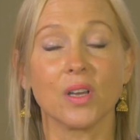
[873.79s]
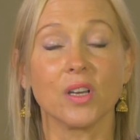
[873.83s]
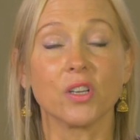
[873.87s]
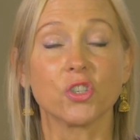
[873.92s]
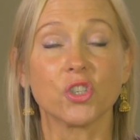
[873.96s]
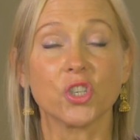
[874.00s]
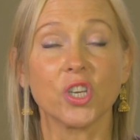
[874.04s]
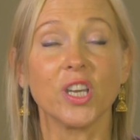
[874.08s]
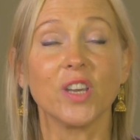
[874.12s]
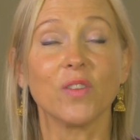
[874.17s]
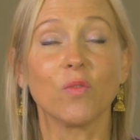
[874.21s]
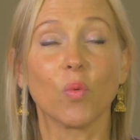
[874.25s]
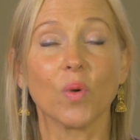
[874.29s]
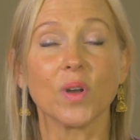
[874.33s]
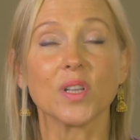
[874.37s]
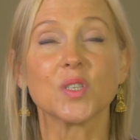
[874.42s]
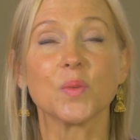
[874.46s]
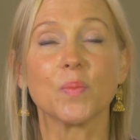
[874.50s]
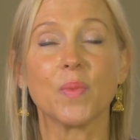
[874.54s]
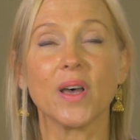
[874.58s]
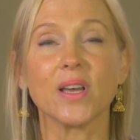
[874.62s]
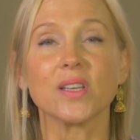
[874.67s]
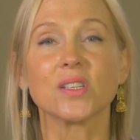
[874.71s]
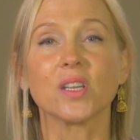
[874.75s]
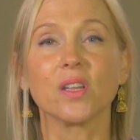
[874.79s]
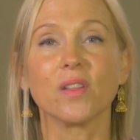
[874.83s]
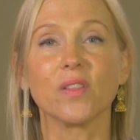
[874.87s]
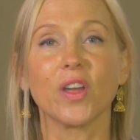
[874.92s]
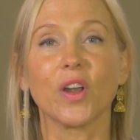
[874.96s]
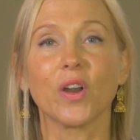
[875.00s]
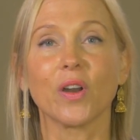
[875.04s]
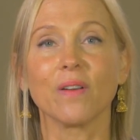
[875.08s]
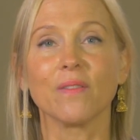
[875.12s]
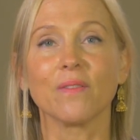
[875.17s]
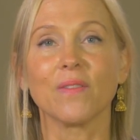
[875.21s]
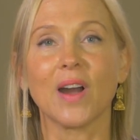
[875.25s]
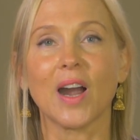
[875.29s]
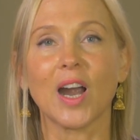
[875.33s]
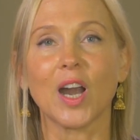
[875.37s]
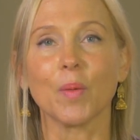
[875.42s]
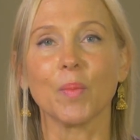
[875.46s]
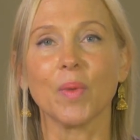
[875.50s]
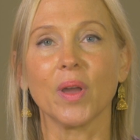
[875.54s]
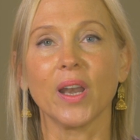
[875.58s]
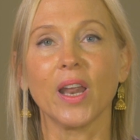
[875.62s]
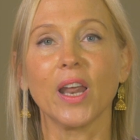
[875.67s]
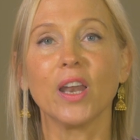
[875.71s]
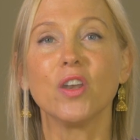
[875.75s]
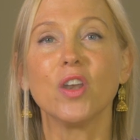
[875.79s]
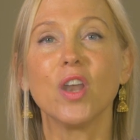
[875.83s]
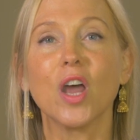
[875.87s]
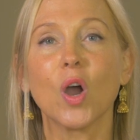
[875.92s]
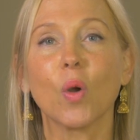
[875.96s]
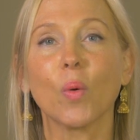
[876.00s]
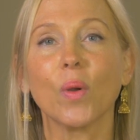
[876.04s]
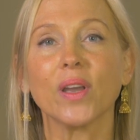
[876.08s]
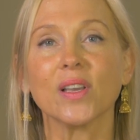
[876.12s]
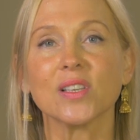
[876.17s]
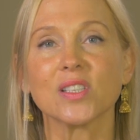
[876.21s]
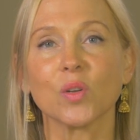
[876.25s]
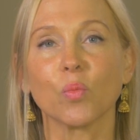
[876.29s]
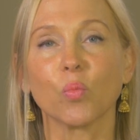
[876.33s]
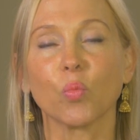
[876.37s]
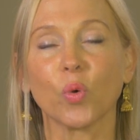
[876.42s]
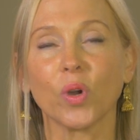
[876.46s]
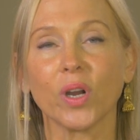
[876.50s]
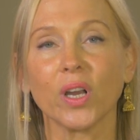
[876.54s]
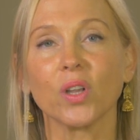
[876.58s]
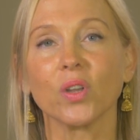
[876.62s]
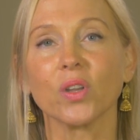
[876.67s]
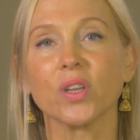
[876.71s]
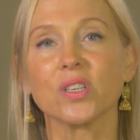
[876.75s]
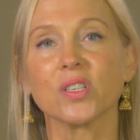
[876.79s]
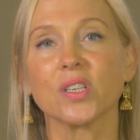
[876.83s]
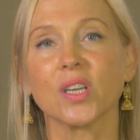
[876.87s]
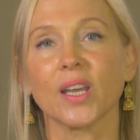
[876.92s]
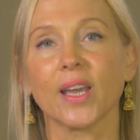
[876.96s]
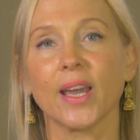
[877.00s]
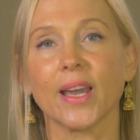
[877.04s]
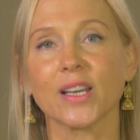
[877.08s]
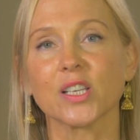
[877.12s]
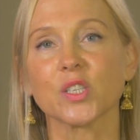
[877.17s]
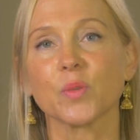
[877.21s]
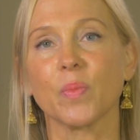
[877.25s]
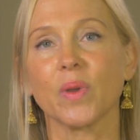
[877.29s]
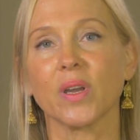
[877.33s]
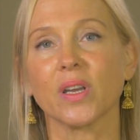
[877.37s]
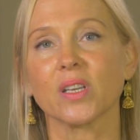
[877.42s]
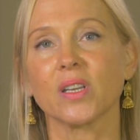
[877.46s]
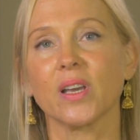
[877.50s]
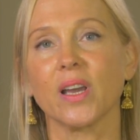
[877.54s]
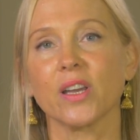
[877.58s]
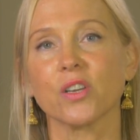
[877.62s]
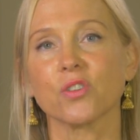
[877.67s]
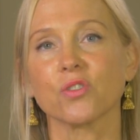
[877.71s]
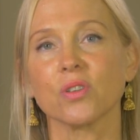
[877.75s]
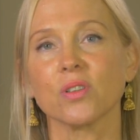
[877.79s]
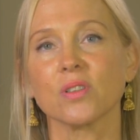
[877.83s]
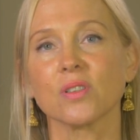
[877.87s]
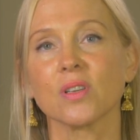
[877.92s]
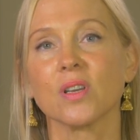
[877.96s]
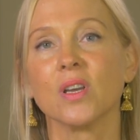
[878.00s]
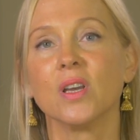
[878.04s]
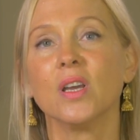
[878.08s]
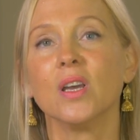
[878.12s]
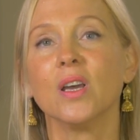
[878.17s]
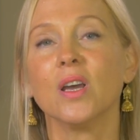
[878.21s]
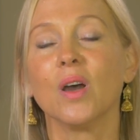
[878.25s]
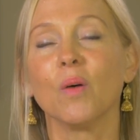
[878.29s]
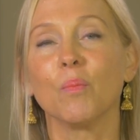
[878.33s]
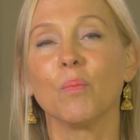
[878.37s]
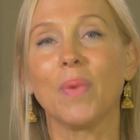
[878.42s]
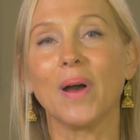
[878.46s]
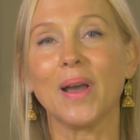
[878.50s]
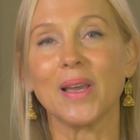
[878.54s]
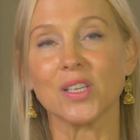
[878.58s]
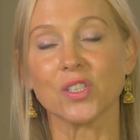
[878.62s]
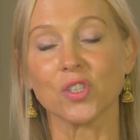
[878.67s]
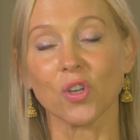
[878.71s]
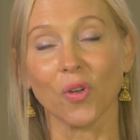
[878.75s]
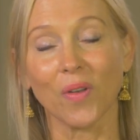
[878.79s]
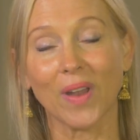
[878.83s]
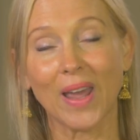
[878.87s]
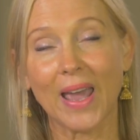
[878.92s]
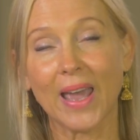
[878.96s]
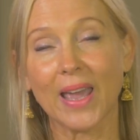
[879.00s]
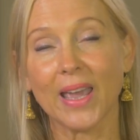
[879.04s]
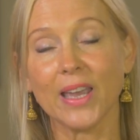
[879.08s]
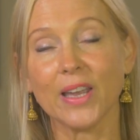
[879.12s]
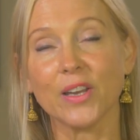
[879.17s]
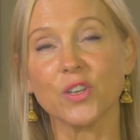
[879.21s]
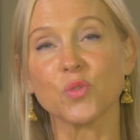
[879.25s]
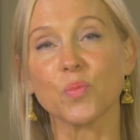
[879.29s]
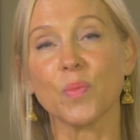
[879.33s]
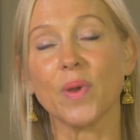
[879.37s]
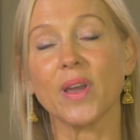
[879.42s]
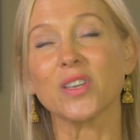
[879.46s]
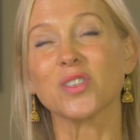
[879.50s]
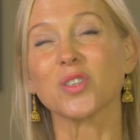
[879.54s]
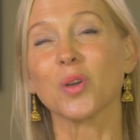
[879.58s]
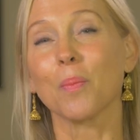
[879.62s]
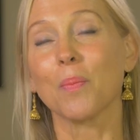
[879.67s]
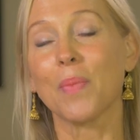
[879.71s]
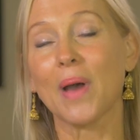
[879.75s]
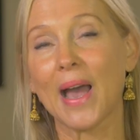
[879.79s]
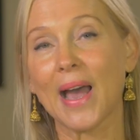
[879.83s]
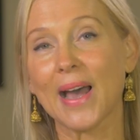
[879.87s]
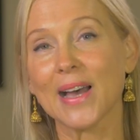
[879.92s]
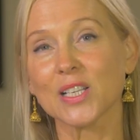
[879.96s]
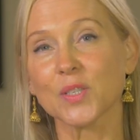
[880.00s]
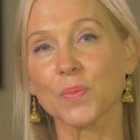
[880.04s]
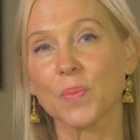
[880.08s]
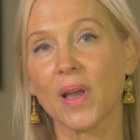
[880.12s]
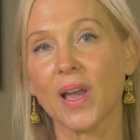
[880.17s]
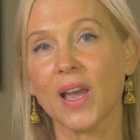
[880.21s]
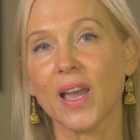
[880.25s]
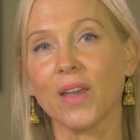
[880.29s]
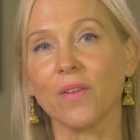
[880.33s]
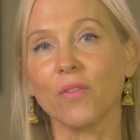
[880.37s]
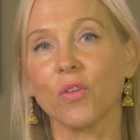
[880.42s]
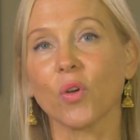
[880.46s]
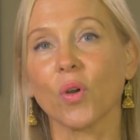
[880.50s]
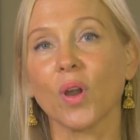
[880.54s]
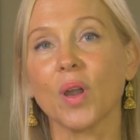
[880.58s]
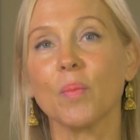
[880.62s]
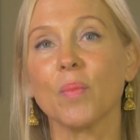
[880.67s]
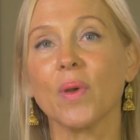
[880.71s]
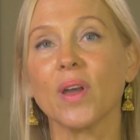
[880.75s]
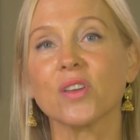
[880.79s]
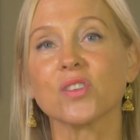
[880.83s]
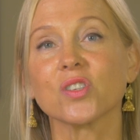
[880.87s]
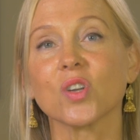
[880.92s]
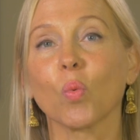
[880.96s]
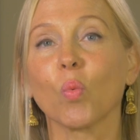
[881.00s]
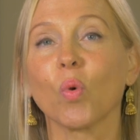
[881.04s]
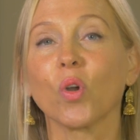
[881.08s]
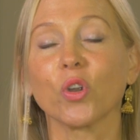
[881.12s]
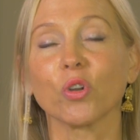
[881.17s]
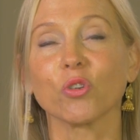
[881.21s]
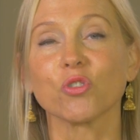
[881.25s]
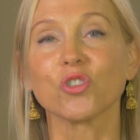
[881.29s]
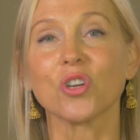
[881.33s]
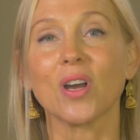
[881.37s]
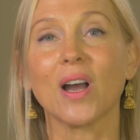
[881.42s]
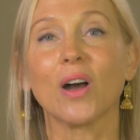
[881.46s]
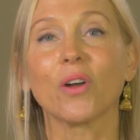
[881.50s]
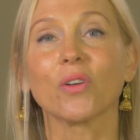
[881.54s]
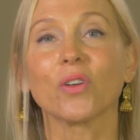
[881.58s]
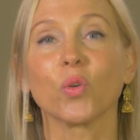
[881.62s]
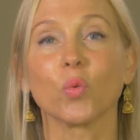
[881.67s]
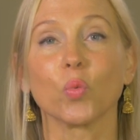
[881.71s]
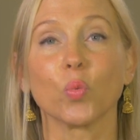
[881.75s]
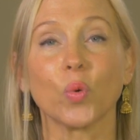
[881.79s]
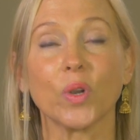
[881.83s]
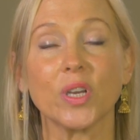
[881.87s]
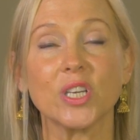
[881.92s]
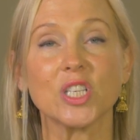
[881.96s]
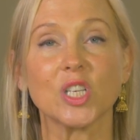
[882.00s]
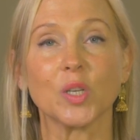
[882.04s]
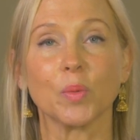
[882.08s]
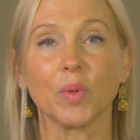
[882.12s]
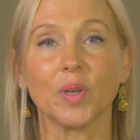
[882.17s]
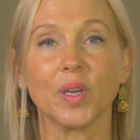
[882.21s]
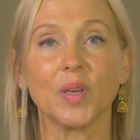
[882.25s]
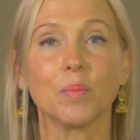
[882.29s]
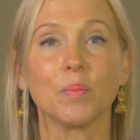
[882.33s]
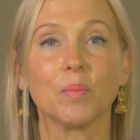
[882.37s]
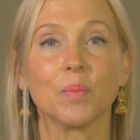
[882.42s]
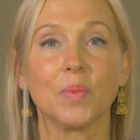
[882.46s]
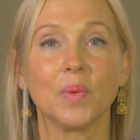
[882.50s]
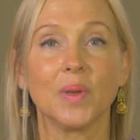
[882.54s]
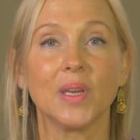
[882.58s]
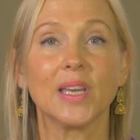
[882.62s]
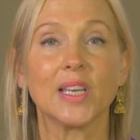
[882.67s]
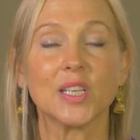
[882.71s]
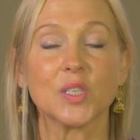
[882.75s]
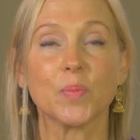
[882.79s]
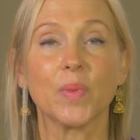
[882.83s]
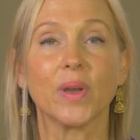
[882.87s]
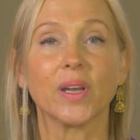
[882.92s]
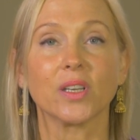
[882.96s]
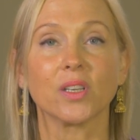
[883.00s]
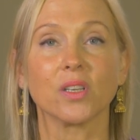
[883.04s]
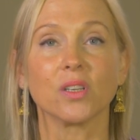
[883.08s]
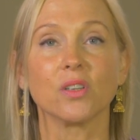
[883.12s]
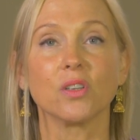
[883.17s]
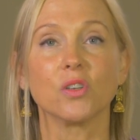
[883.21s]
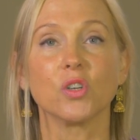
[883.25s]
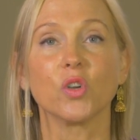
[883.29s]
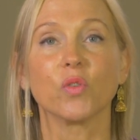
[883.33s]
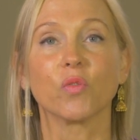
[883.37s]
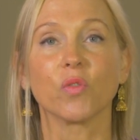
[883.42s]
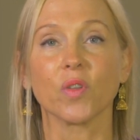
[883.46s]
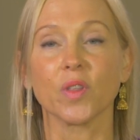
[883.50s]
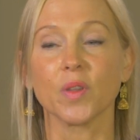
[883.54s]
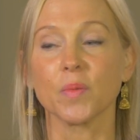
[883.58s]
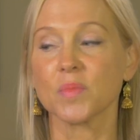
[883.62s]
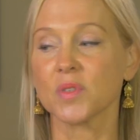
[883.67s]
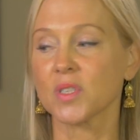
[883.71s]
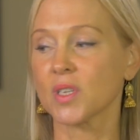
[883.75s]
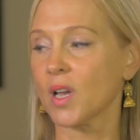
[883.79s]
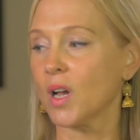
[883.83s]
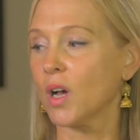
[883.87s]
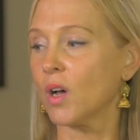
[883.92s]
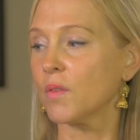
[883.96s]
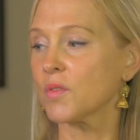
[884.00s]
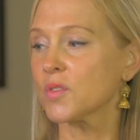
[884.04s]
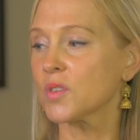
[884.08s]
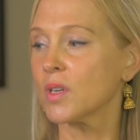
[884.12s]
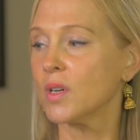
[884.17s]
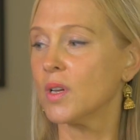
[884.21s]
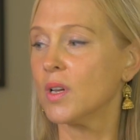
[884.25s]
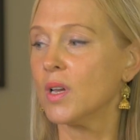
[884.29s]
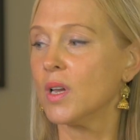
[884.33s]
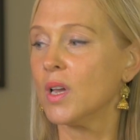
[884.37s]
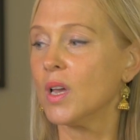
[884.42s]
achieve what's best in their environment, and knowing some realistic expectations based on age, based on past behavior, and based on what your child can reasonably be expected to do for themselves.